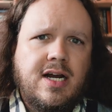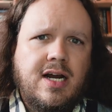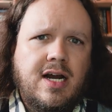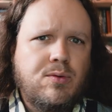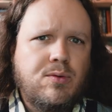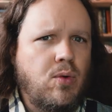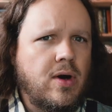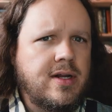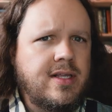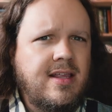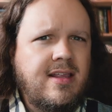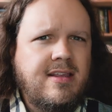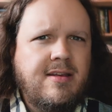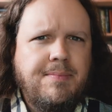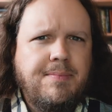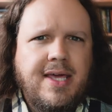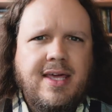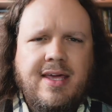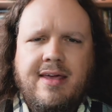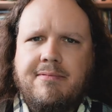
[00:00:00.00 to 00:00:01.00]
I wanted to
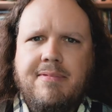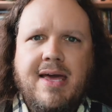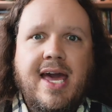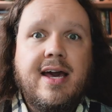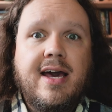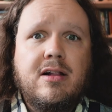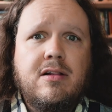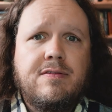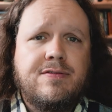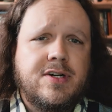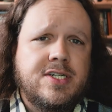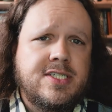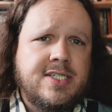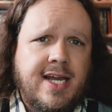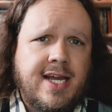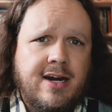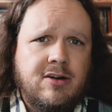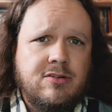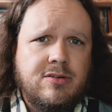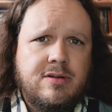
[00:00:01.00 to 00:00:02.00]
be hell for
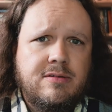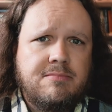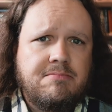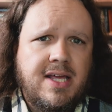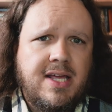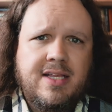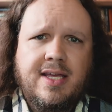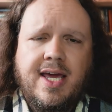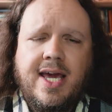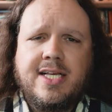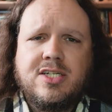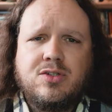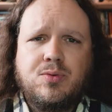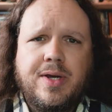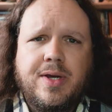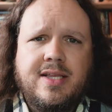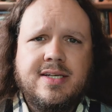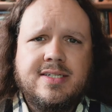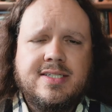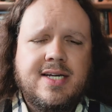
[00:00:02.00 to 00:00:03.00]
stout in case
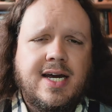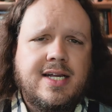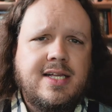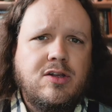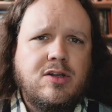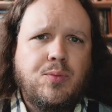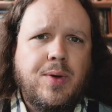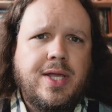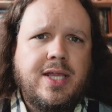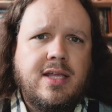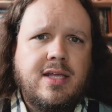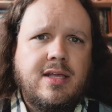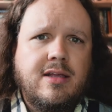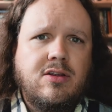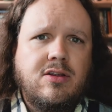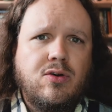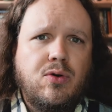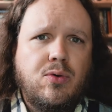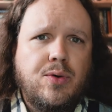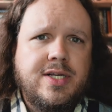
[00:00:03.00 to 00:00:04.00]
we decided we
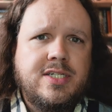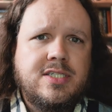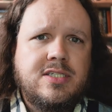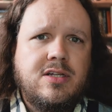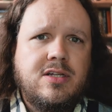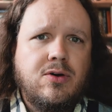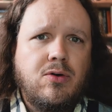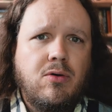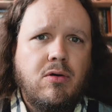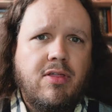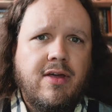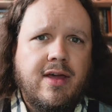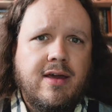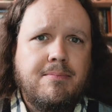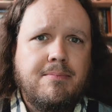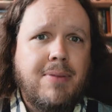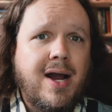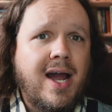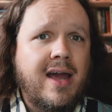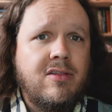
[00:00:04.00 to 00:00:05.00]
needed to hoist the whole
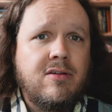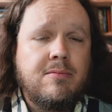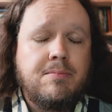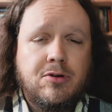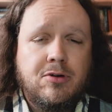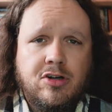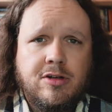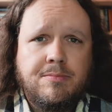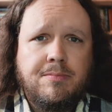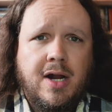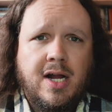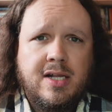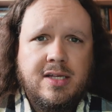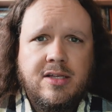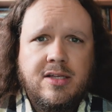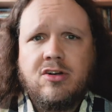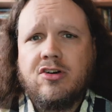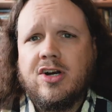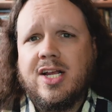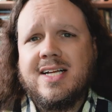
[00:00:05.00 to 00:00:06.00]
thing by the bird
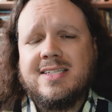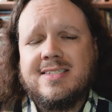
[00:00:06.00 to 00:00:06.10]
body during